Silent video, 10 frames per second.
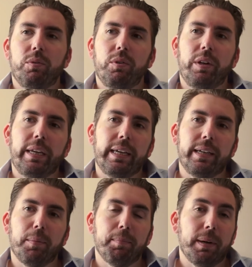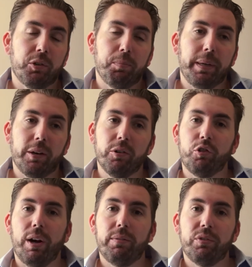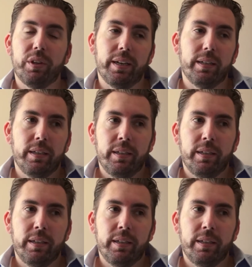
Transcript: need a much bigger drive set.